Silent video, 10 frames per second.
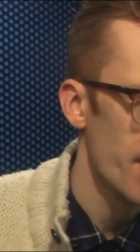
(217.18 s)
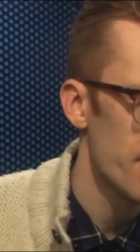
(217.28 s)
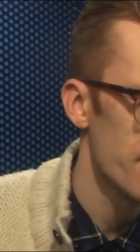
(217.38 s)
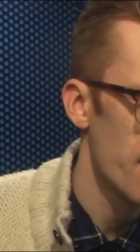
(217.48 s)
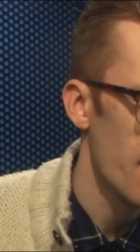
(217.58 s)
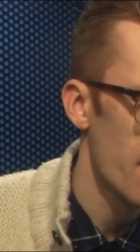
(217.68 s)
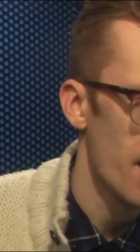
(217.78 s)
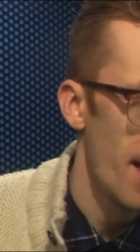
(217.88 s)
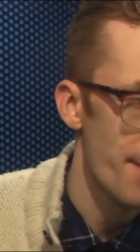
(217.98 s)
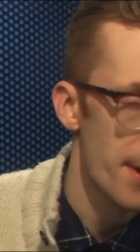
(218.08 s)
as a
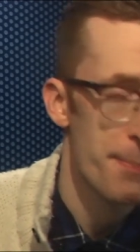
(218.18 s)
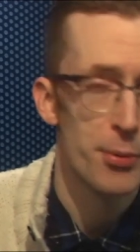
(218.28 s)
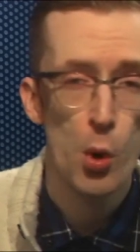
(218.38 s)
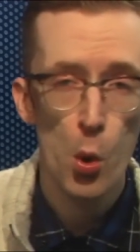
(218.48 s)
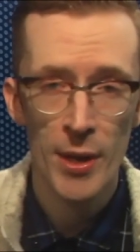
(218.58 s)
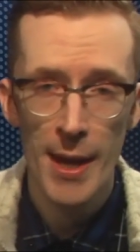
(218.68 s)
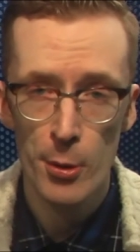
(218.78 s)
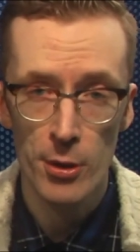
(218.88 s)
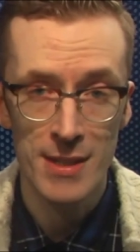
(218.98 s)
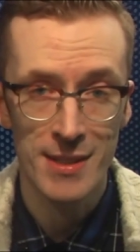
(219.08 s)
heavy pro
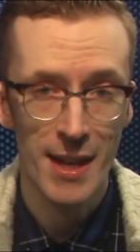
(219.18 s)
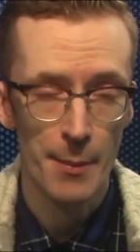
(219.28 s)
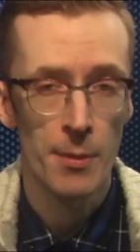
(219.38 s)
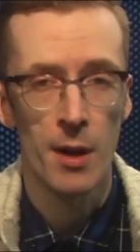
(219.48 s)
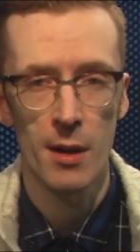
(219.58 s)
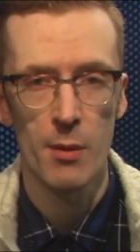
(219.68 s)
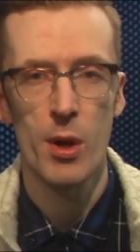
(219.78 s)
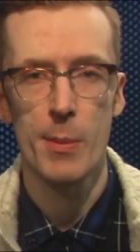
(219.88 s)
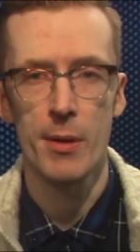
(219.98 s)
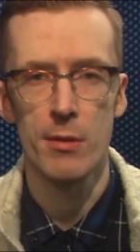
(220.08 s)
gamer as I am, I weigh
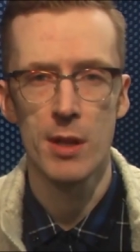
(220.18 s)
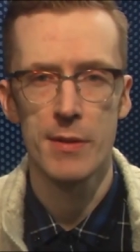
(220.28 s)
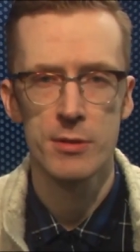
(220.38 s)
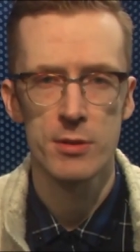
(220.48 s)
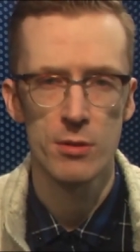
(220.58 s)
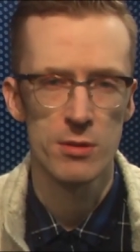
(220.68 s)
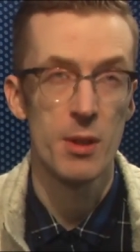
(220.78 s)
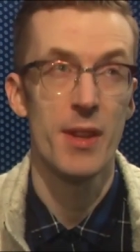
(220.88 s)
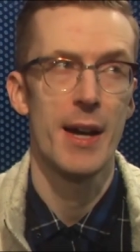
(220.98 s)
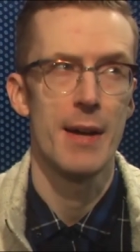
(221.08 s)
about 11 stones, I'm
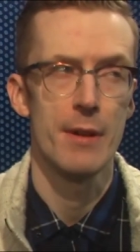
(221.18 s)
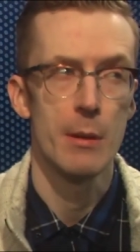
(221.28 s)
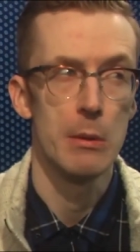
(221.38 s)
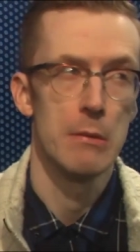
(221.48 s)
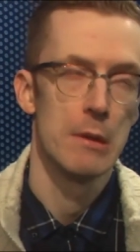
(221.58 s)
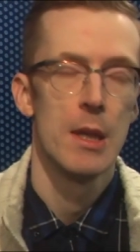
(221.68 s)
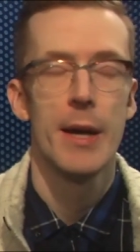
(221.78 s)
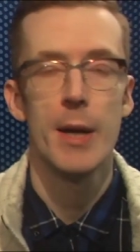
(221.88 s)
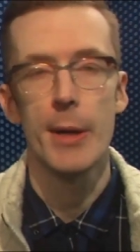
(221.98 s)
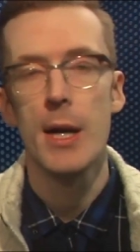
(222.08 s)
not that heavy, but
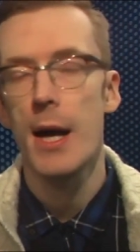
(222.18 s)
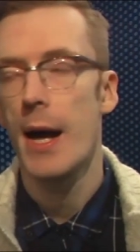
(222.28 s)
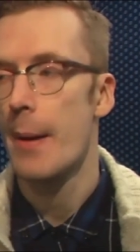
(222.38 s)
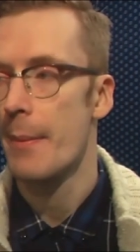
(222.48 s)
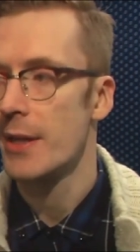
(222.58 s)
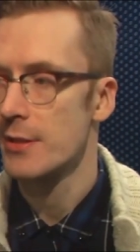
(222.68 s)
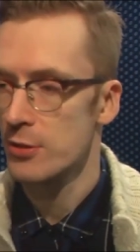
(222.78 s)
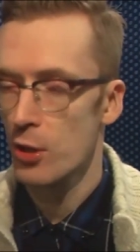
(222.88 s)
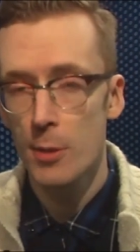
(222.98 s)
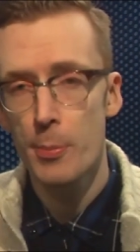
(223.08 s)
anyway, as a
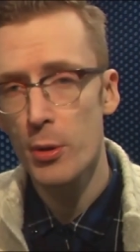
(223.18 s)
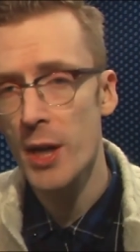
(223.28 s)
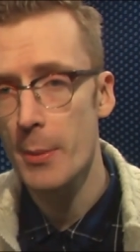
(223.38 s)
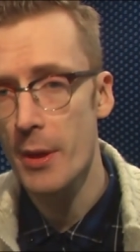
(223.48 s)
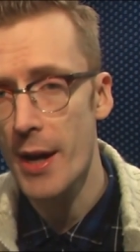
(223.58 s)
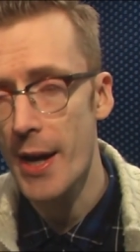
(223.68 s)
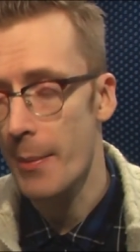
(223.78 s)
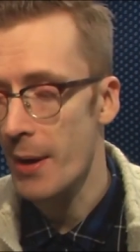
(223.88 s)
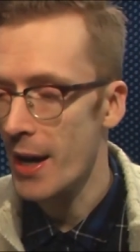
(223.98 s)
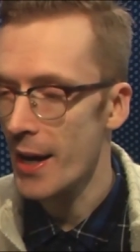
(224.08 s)
solid pro gamer that I am,
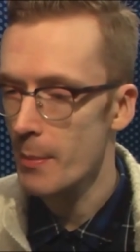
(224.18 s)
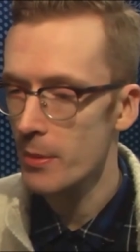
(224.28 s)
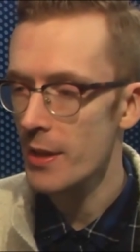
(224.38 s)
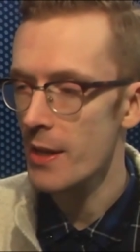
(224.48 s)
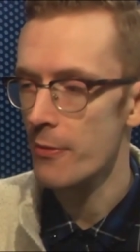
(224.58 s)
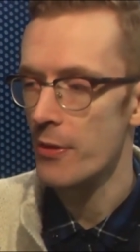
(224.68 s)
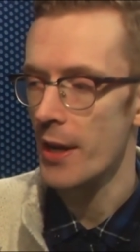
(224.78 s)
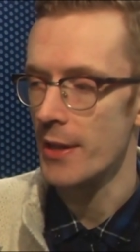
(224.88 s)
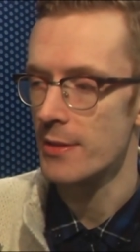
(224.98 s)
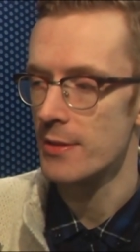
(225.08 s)
I believe
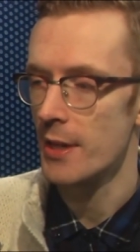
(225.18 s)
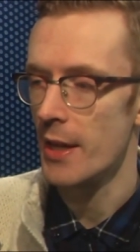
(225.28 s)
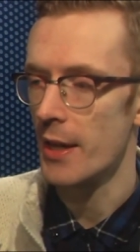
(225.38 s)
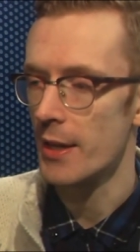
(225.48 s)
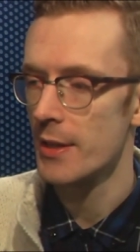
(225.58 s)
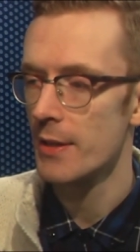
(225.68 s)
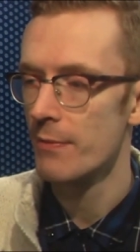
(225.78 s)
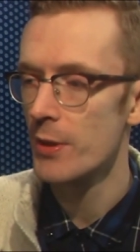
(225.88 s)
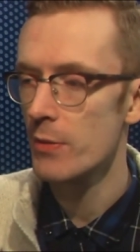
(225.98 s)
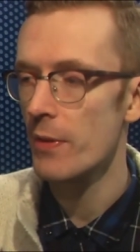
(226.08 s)
that
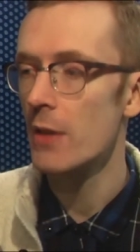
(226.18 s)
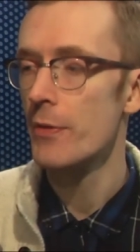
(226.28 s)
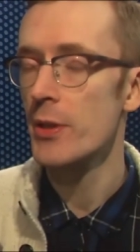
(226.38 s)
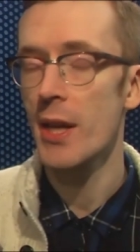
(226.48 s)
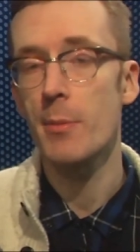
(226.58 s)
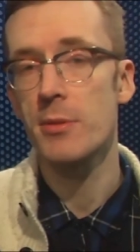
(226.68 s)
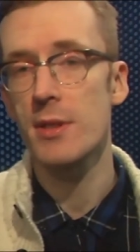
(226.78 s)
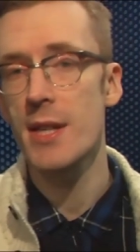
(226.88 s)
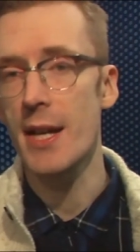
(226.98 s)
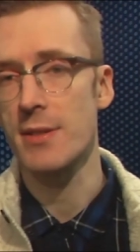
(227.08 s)
violent video games,
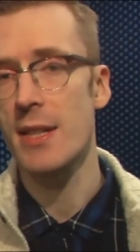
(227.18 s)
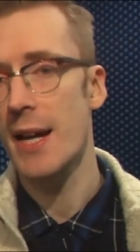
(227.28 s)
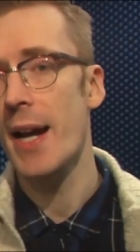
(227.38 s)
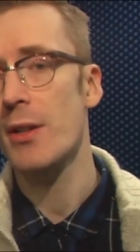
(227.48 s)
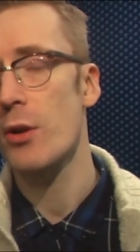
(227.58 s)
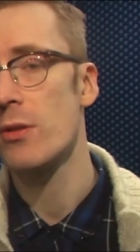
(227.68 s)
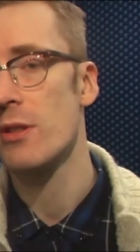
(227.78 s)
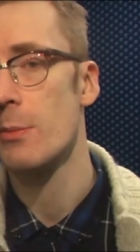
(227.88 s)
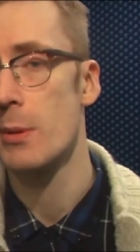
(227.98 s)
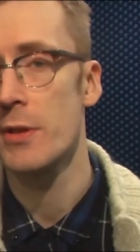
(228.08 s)
yes, they can cause a
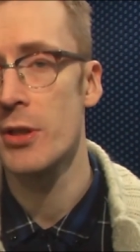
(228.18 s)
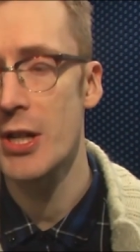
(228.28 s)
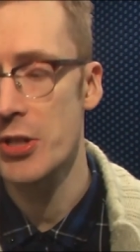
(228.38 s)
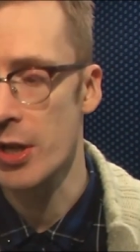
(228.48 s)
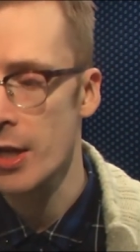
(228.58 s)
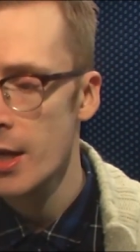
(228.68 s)
little bit of aggression,